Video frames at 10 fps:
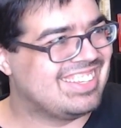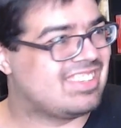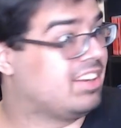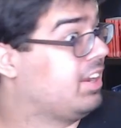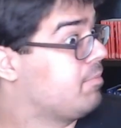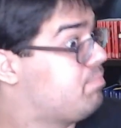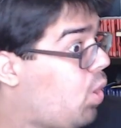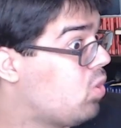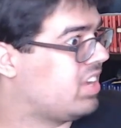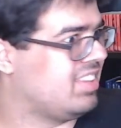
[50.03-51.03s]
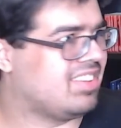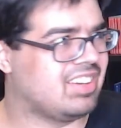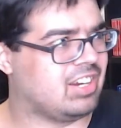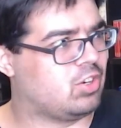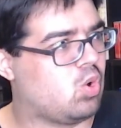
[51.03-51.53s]
something bulky,
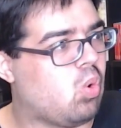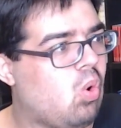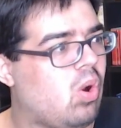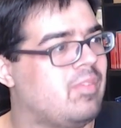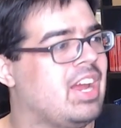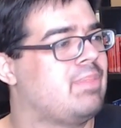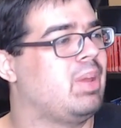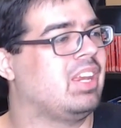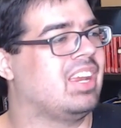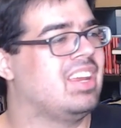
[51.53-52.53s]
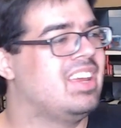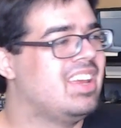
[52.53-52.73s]
something cool in my opinion.